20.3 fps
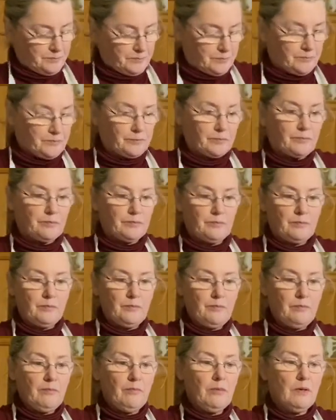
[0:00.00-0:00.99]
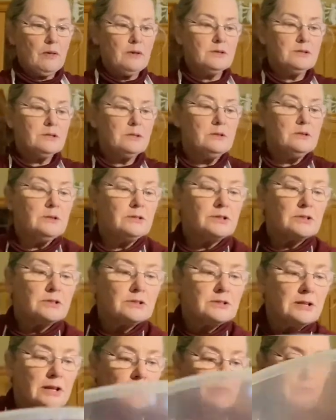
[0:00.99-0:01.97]
So I'll just
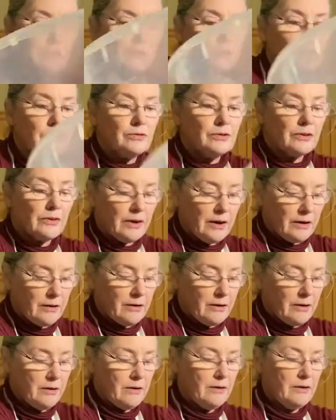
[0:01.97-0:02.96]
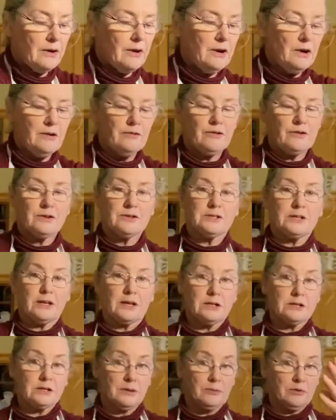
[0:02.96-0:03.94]
leave it over there. For a
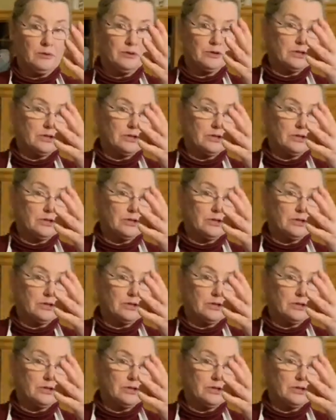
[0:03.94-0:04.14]
second, I'm going to